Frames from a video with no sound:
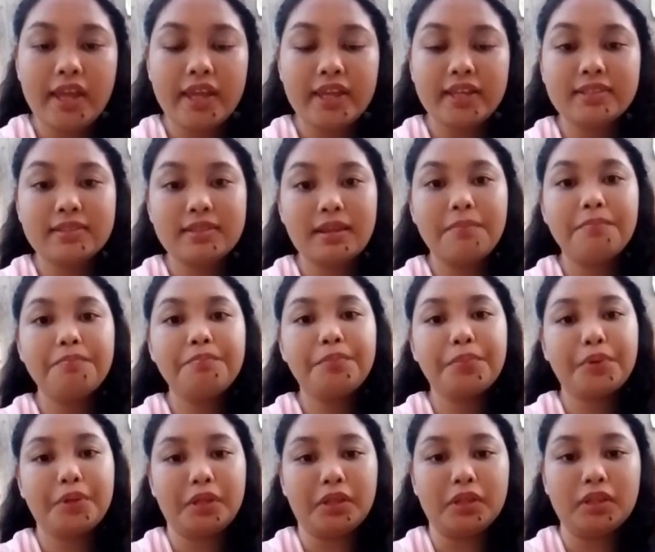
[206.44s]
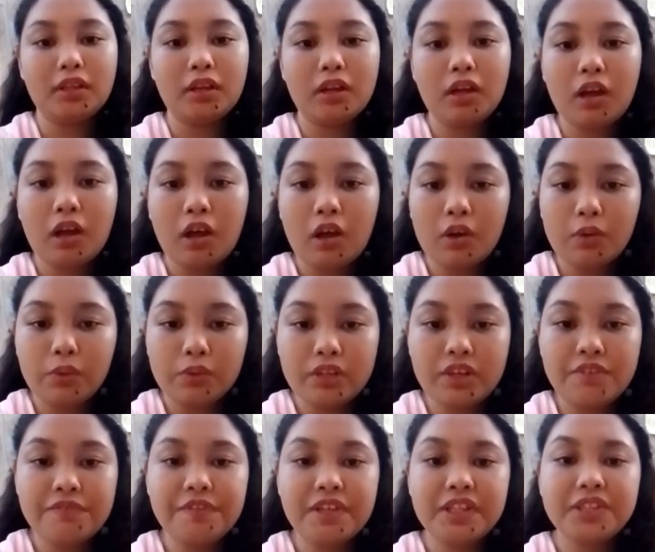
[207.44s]
example, when
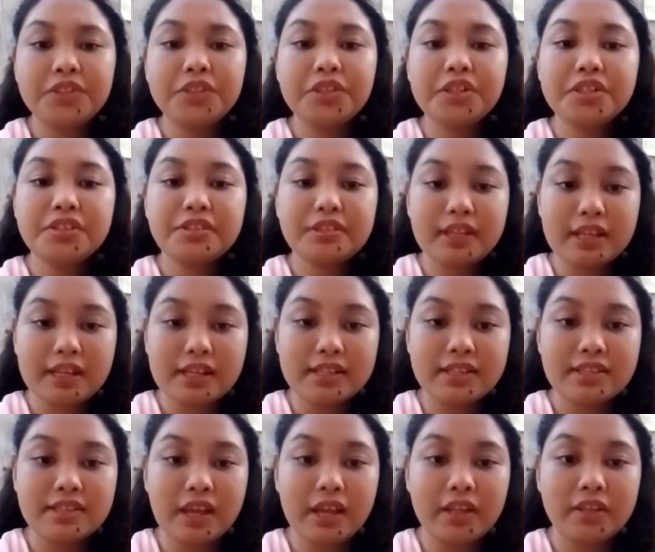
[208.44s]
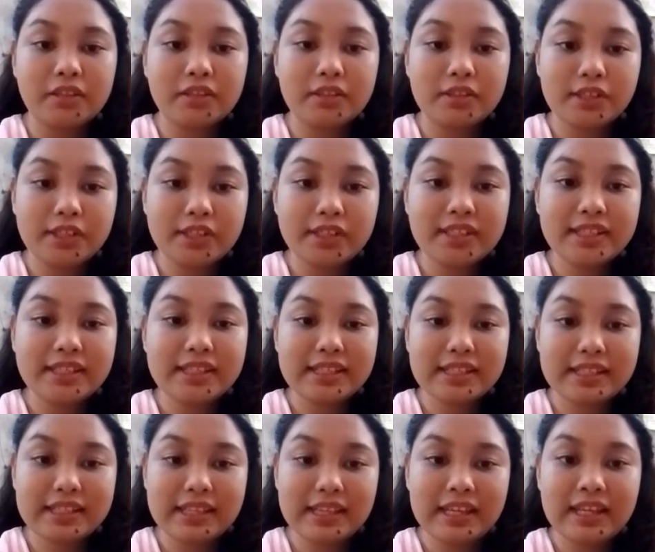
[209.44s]
a vendor sells a
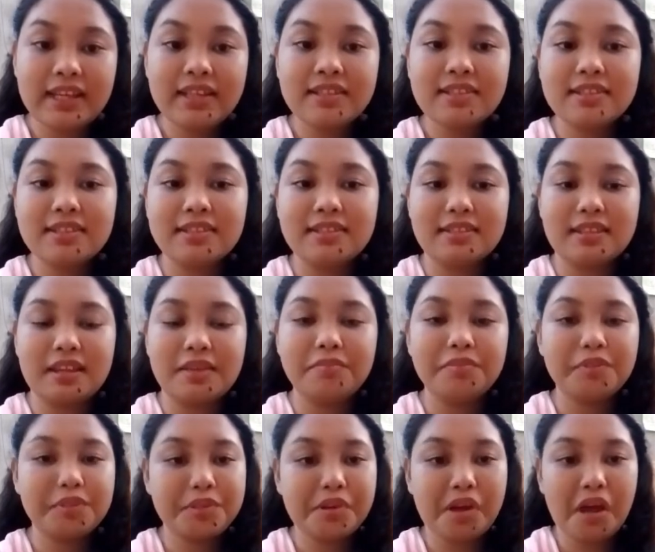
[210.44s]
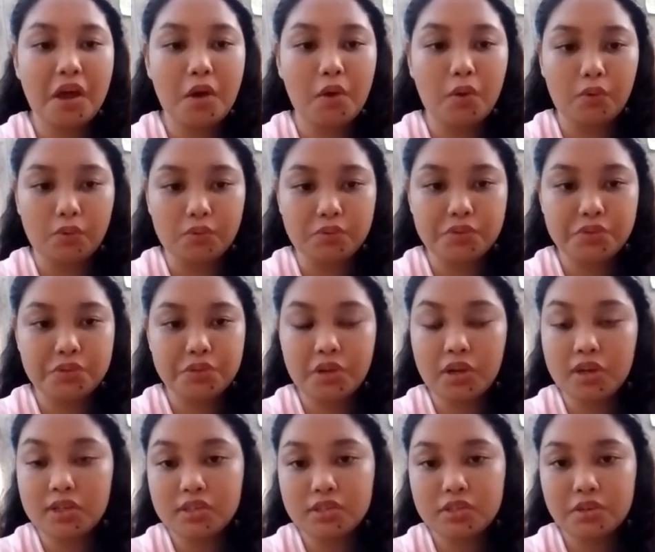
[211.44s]
turnkey system to a host
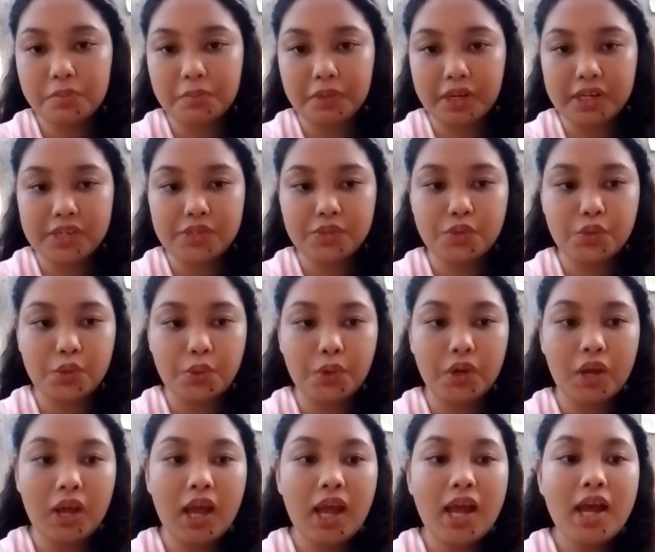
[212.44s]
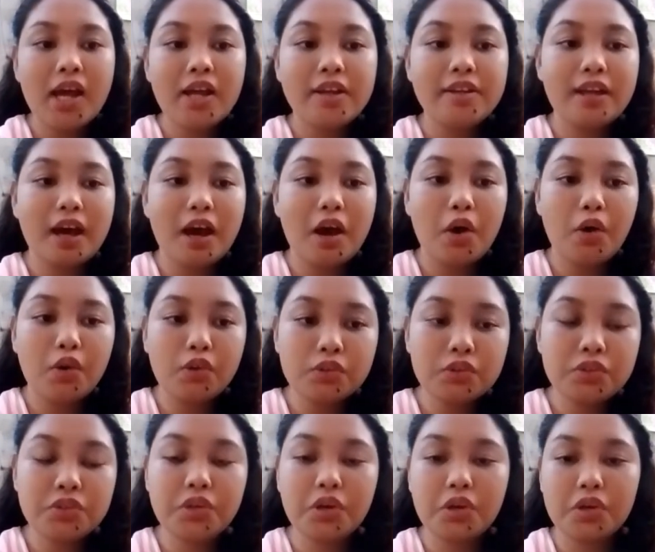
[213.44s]
customer, so the
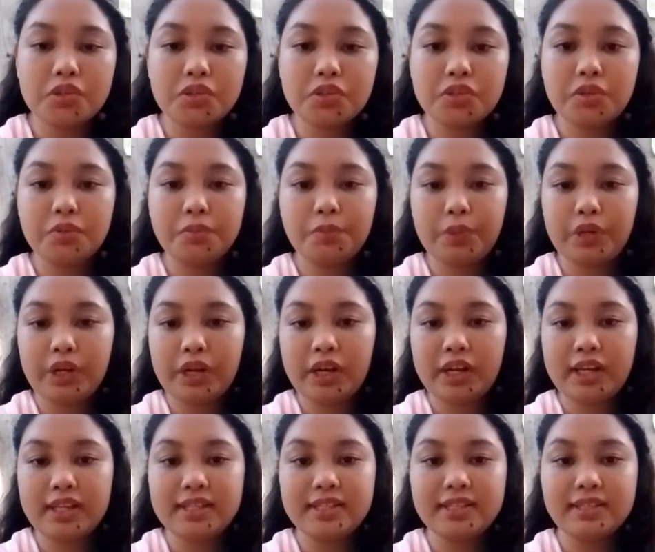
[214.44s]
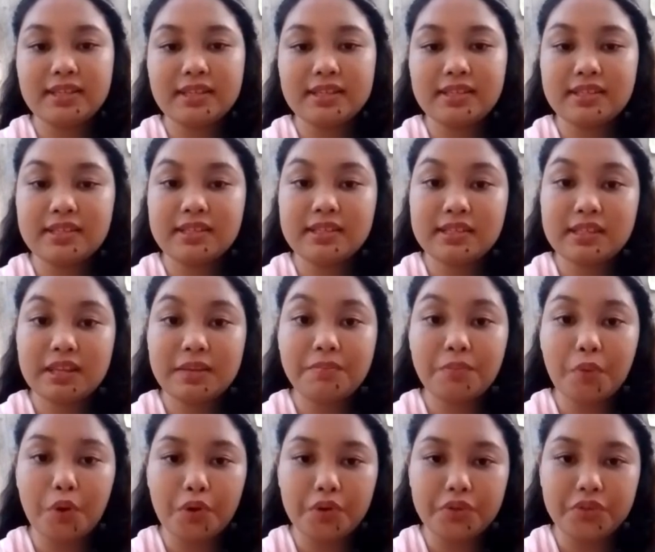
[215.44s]
host customer is the
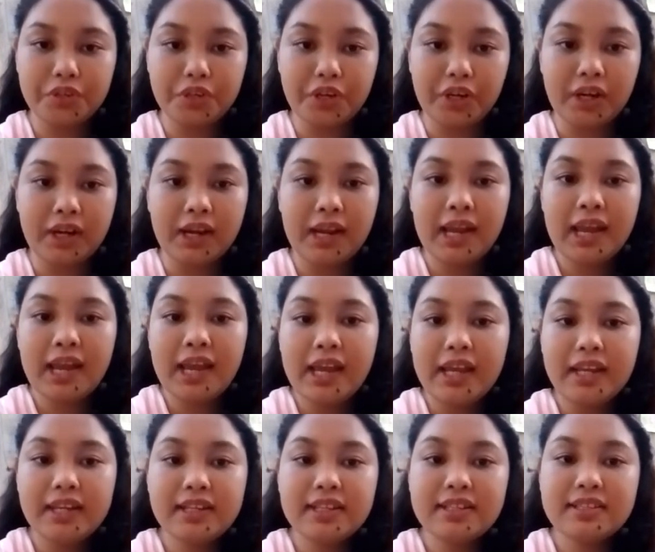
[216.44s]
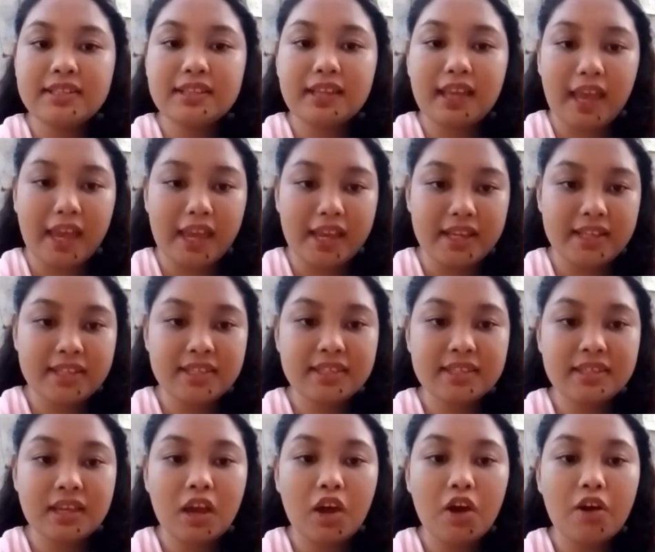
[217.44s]
system owner. In this
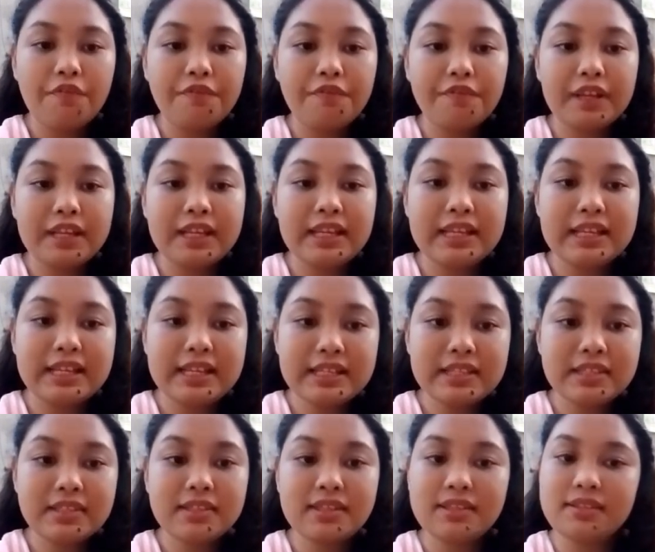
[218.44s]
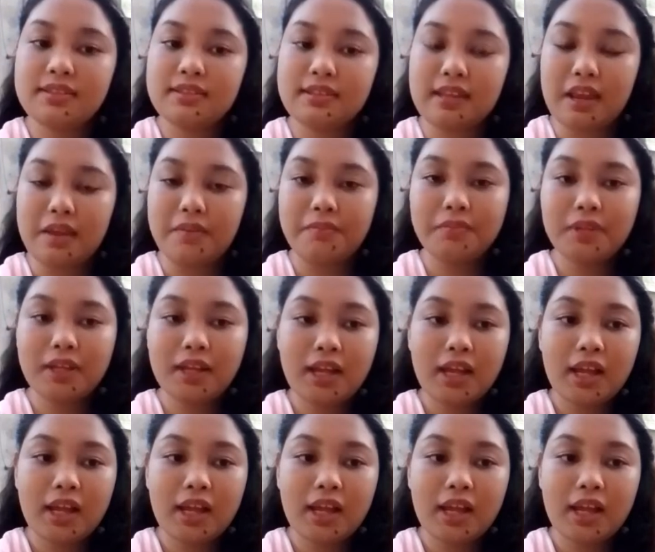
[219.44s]
case of a lease system,